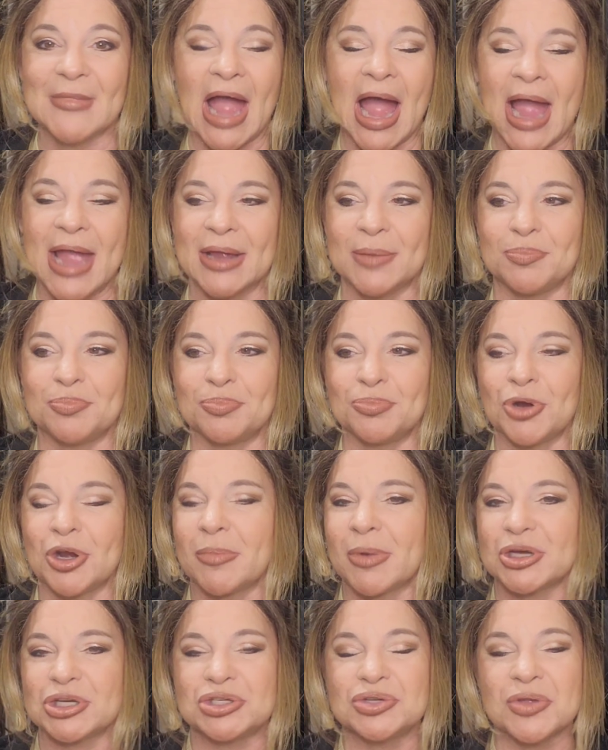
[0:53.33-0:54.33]
I pretty
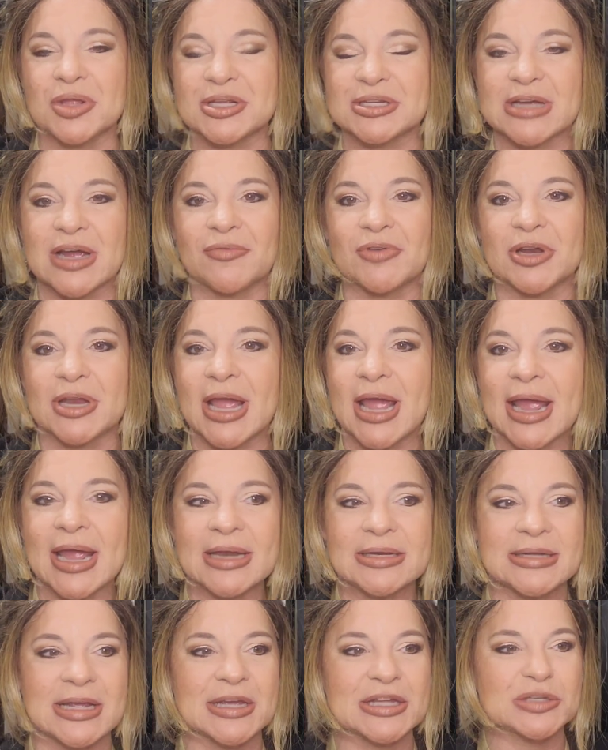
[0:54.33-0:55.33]
much do this every day.
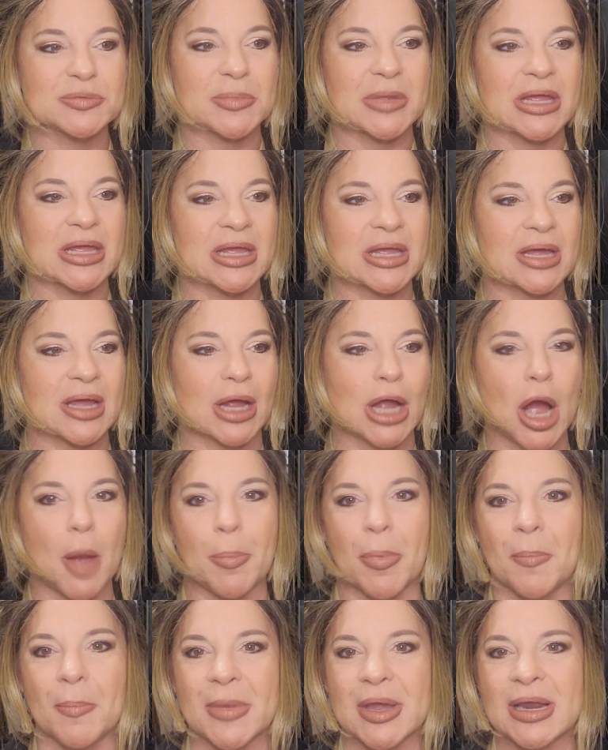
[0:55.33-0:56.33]
It takes me a
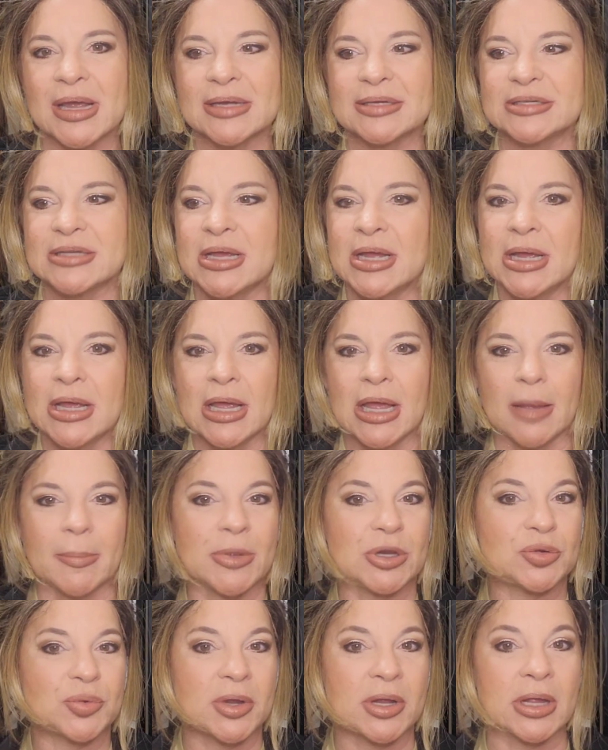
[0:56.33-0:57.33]
couple minutes in
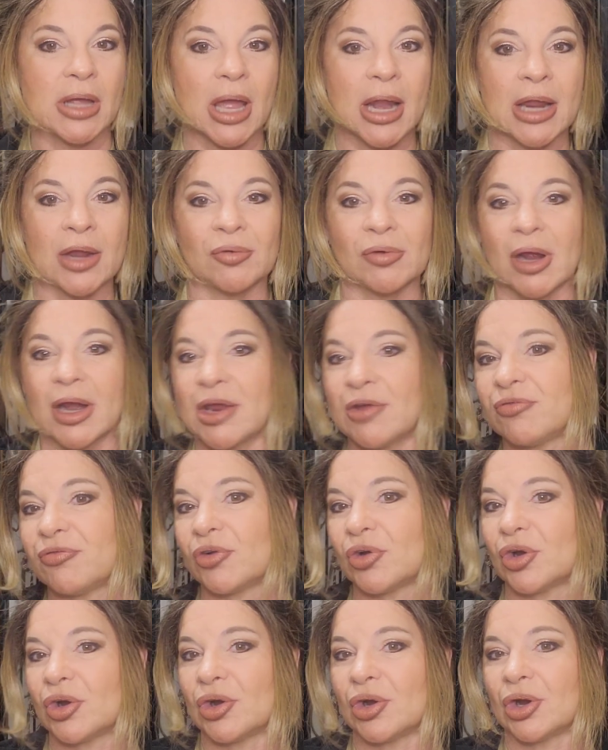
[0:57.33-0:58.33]
between getting ready
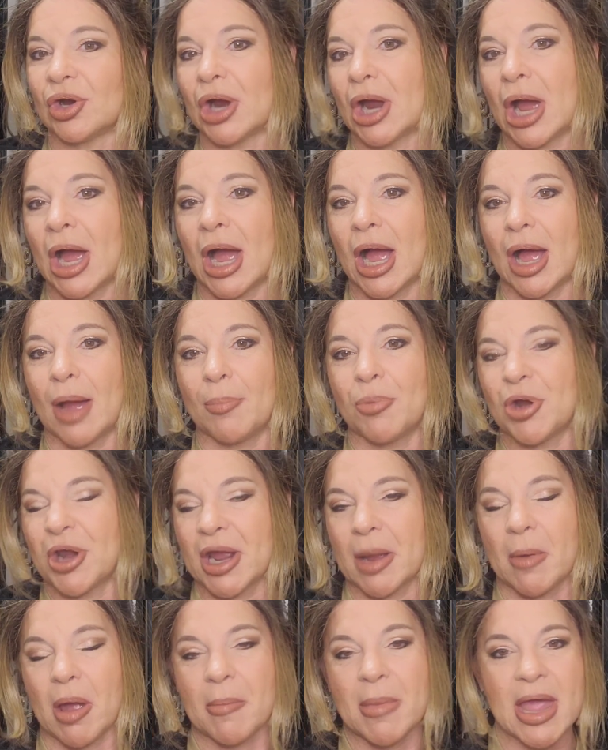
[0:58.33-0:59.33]
for
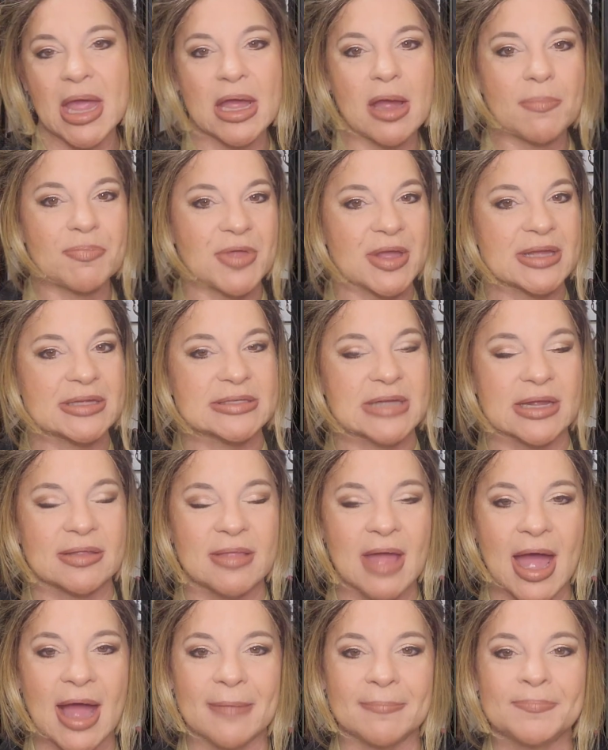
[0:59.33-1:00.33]
putting on my makeup, things like
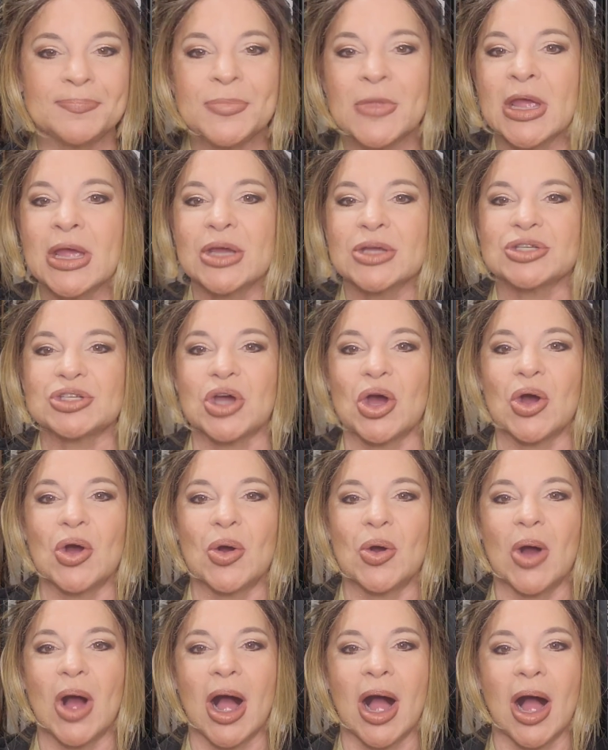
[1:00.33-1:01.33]
that.
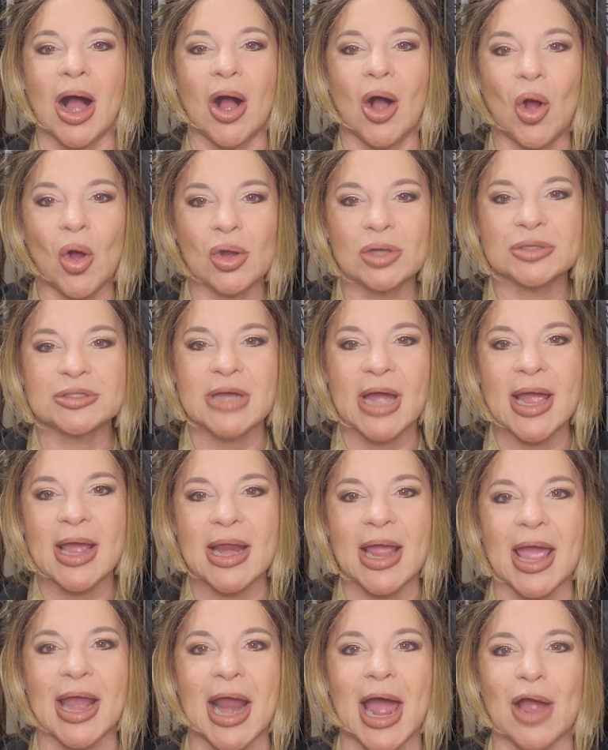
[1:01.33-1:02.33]
So hold tight
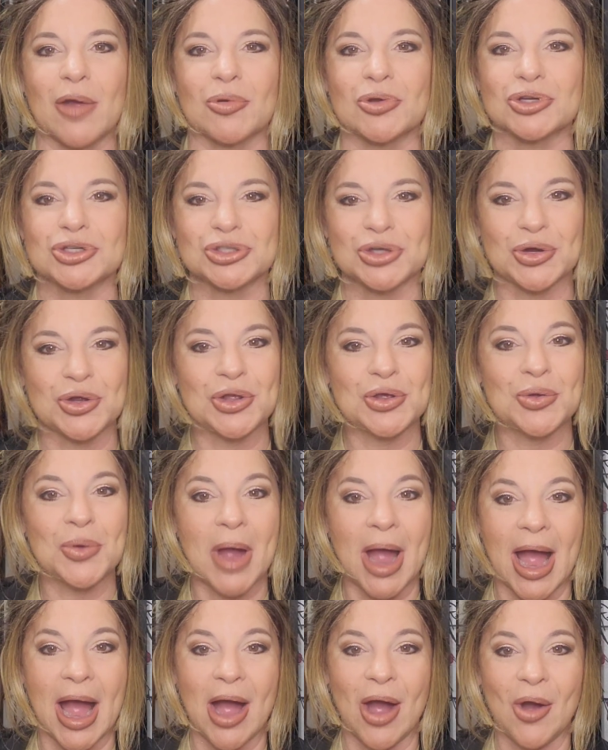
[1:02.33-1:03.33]
and I will show you
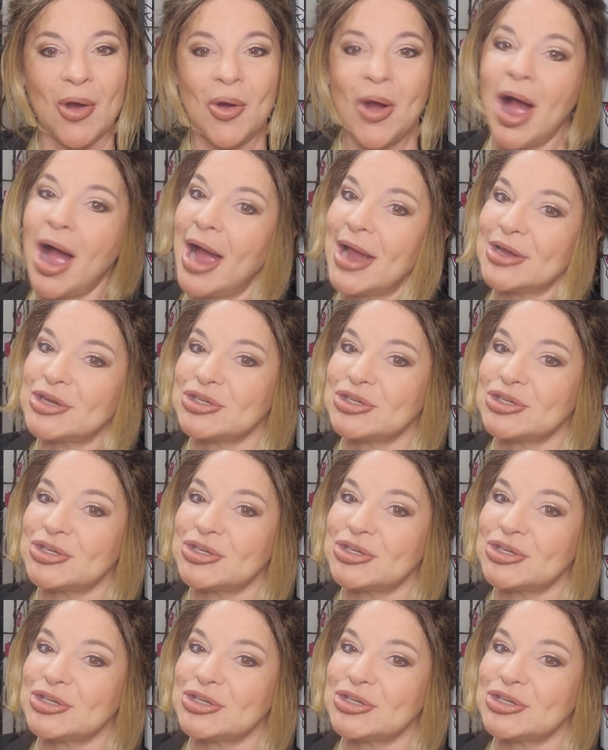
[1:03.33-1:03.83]
how I